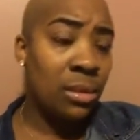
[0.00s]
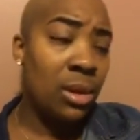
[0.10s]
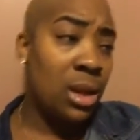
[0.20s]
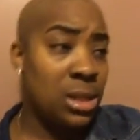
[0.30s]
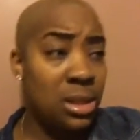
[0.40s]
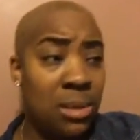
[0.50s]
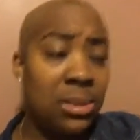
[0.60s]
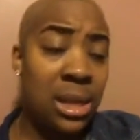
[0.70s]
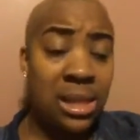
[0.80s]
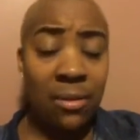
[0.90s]
Cause some
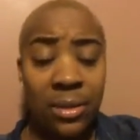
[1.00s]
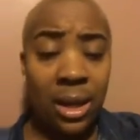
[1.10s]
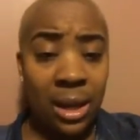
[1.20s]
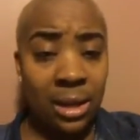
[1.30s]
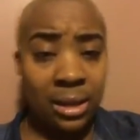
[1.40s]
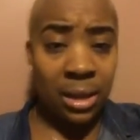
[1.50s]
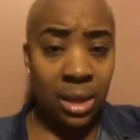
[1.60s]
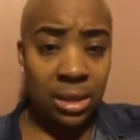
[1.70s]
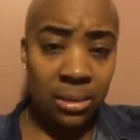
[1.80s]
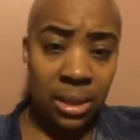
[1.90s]
days I feel like I look
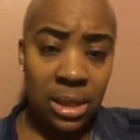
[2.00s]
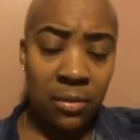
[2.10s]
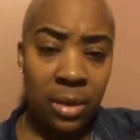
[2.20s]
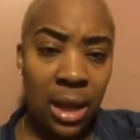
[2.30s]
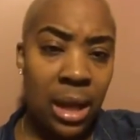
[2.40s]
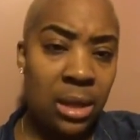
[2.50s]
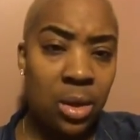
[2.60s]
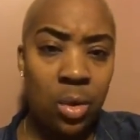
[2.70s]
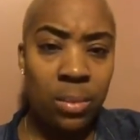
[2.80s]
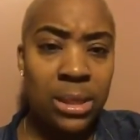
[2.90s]
young, some days I feel like I look
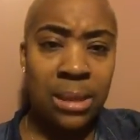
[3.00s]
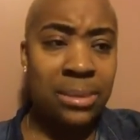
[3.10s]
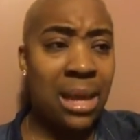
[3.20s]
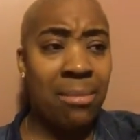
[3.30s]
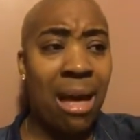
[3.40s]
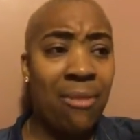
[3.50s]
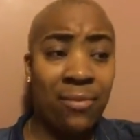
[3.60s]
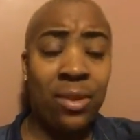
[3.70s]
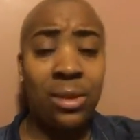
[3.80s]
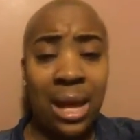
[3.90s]
old, but sometimes I
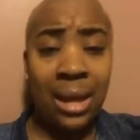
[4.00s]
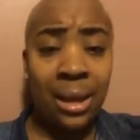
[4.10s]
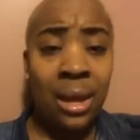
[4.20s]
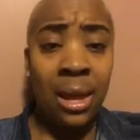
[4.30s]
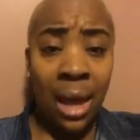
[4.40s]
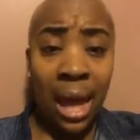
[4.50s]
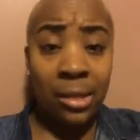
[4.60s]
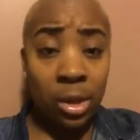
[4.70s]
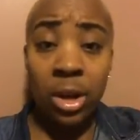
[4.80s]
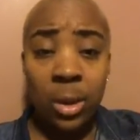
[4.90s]
feel like
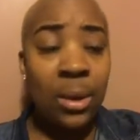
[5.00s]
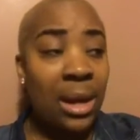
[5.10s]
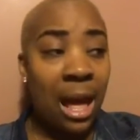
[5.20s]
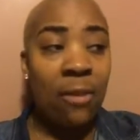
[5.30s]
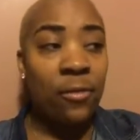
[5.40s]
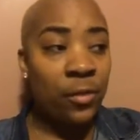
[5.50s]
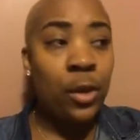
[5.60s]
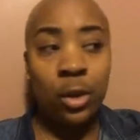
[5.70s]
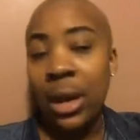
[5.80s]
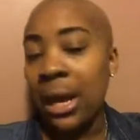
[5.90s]
at 31 I
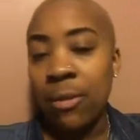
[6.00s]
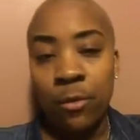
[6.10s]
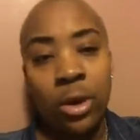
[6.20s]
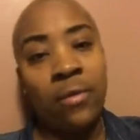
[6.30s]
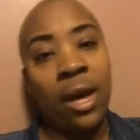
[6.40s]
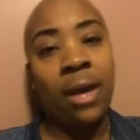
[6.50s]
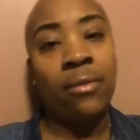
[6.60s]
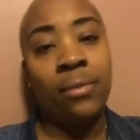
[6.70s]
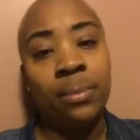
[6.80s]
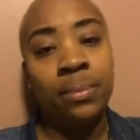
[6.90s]
feel like I'm
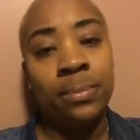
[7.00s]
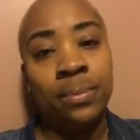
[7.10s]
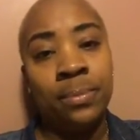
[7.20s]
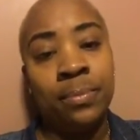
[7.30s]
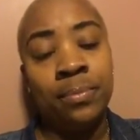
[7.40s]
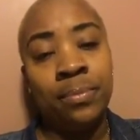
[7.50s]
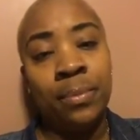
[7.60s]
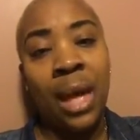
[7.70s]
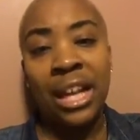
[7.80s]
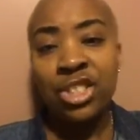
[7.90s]
45.
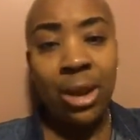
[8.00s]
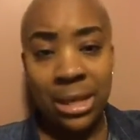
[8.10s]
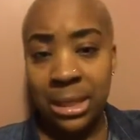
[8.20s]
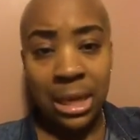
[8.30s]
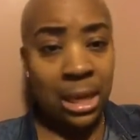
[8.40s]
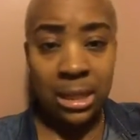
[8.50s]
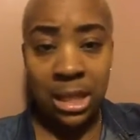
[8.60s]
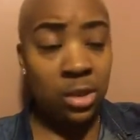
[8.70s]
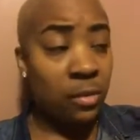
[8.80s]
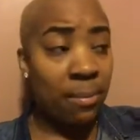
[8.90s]
I try to get in
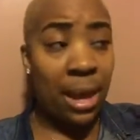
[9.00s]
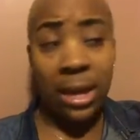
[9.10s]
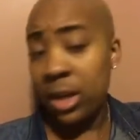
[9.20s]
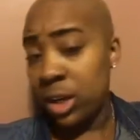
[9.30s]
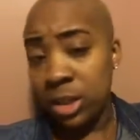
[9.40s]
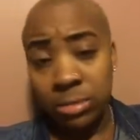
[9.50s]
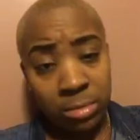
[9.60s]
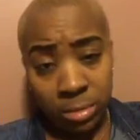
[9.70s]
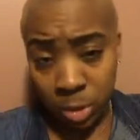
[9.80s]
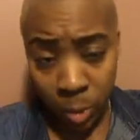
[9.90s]
touch with my inner
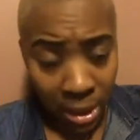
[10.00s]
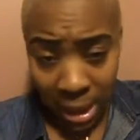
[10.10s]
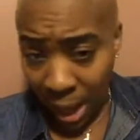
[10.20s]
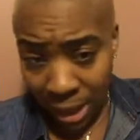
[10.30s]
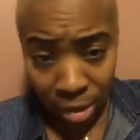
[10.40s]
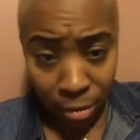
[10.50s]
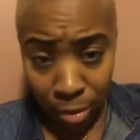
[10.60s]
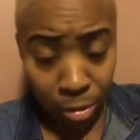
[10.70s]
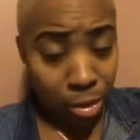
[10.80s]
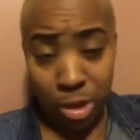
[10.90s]
29 year
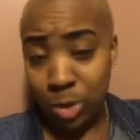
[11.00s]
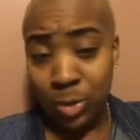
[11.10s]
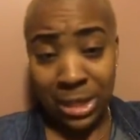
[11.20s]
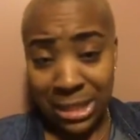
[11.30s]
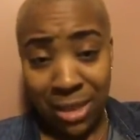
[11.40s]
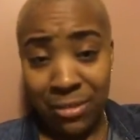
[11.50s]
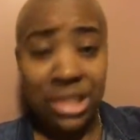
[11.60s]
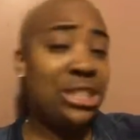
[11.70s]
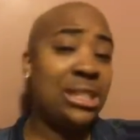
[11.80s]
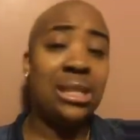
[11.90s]
old or 27
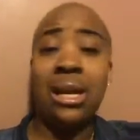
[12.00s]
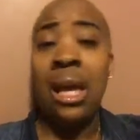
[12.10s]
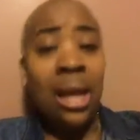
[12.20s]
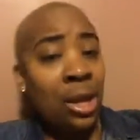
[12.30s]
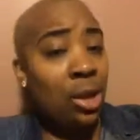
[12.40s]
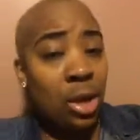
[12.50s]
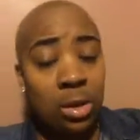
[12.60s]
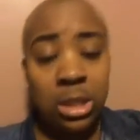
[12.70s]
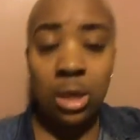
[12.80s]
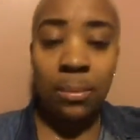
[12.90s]
just to, you know,
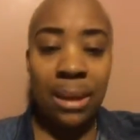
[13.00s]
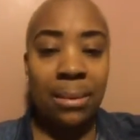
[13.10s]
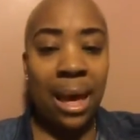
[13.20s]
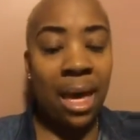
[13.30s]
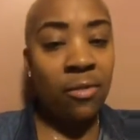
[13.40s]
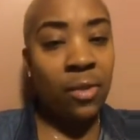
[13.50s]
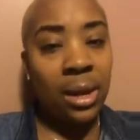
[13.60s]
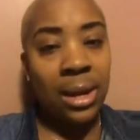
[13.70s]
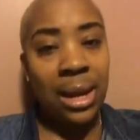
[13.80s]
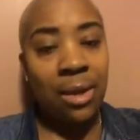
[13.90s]
still be able to have
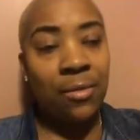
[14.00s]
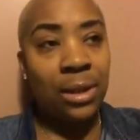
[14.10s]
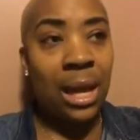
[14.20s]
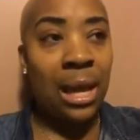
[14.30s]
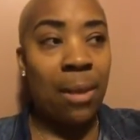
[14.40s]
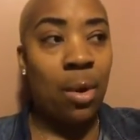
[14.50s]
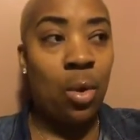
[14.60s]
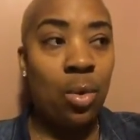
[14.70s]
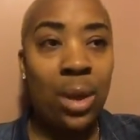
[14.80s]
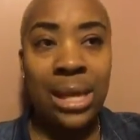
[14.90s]
fun and not feel like I'm an
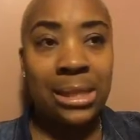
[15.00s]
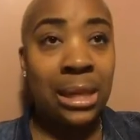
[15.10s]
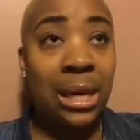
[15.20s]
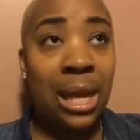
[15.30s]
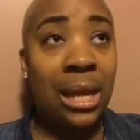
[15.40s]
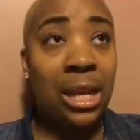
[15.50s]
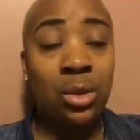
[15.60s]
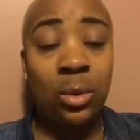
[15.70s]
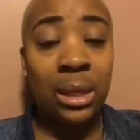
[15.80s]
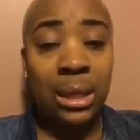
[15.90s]
old ass lady and I can't
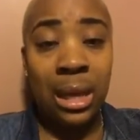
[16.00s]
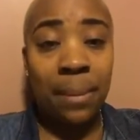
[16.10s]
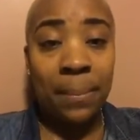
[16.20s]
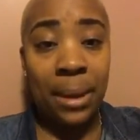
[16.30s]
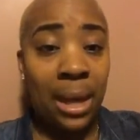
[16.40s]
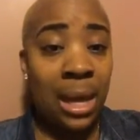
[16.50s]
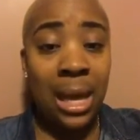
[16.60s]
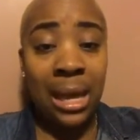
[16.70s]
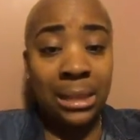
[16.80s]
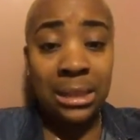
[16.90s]
do anything. But
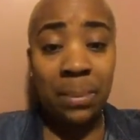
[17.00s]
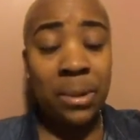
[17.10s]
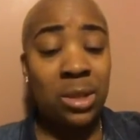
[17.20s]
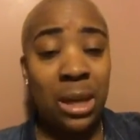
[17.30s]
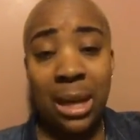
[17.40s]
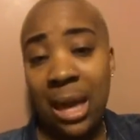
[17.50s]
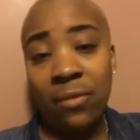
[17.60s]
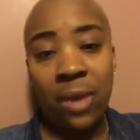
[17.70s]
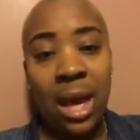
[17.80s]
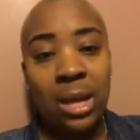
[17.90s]
it just depends on your life
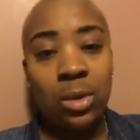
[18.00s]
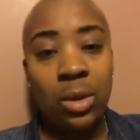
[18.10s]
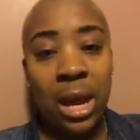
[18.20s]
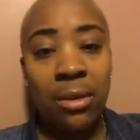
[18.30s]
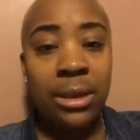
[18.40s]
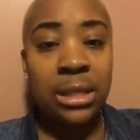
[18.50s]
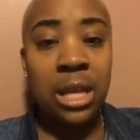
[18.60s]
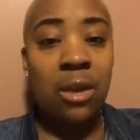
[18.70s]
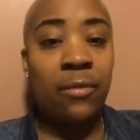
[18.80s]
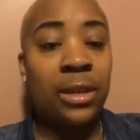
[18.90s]
and how you carry
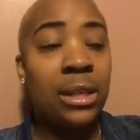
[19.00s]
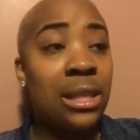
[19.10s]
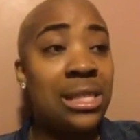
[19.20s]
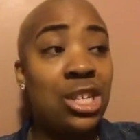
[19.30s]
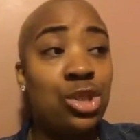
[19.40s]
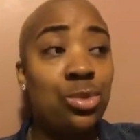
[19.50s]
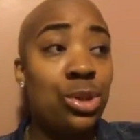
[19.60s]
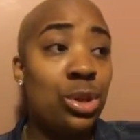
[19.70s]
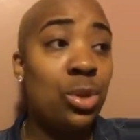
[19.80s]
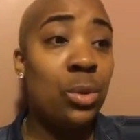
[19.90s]
yourself and the things that you
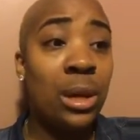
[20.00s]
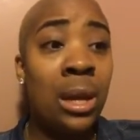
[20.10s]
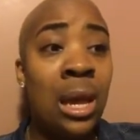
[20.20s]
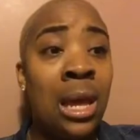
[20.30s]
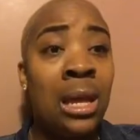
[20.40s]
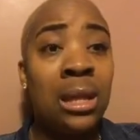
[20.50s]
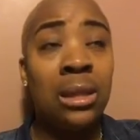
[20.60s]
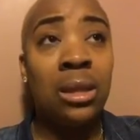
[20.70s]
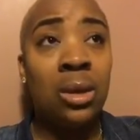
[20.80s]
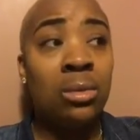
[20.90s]
do and
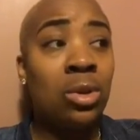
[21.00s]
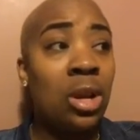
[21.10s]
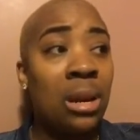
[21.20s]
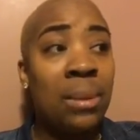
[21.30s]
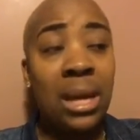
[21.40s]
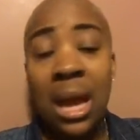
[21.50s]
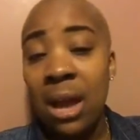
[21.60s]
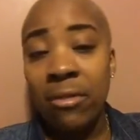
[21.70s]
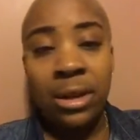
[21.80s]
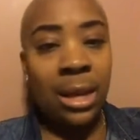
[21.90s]
the you know what I mean, your
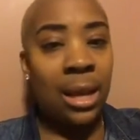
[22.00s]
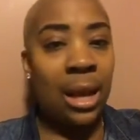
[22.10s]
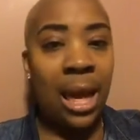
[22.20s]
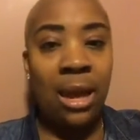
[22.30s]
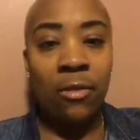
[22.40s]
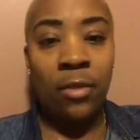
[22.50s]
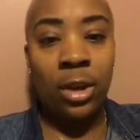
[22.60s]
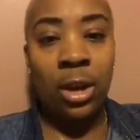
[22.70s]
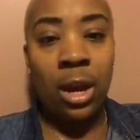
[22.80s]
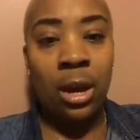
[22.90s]
everyday life and
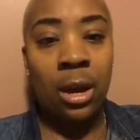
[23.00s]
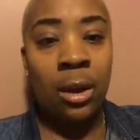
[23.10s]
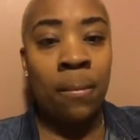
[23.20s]
your